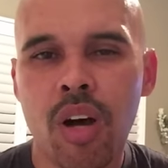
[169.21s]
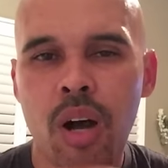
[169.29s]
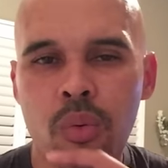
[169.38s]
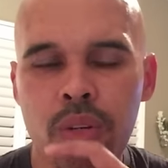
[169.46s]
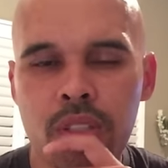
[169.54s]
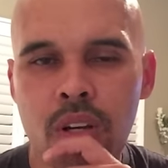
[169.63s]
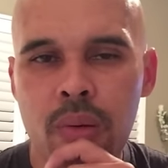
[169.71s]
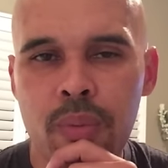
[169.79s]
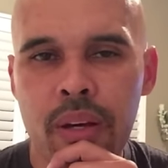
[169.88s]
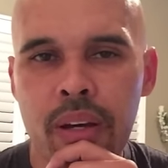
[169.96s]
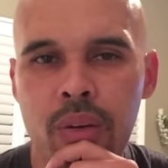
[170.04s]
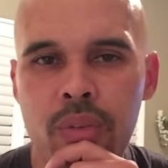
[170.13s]
I want to talk
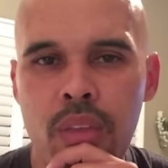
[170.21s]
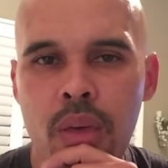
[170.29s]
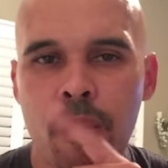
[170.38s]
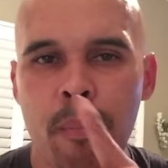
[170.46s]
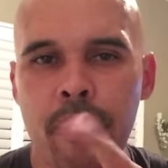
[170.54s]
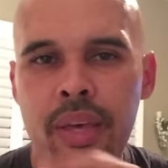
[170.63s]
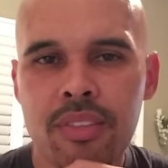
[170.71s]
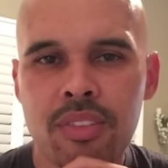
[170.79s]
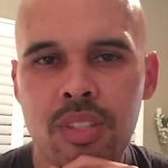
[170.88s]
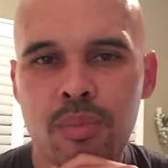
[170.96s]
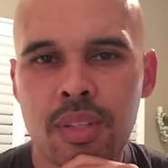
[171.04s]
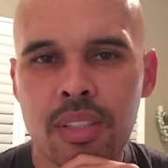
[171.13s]
about Ben
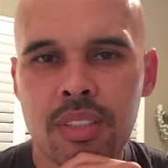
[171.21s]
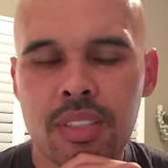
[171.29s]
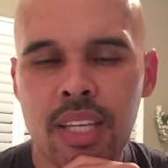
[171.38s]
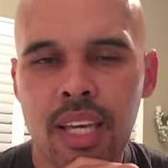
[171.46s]
Simmons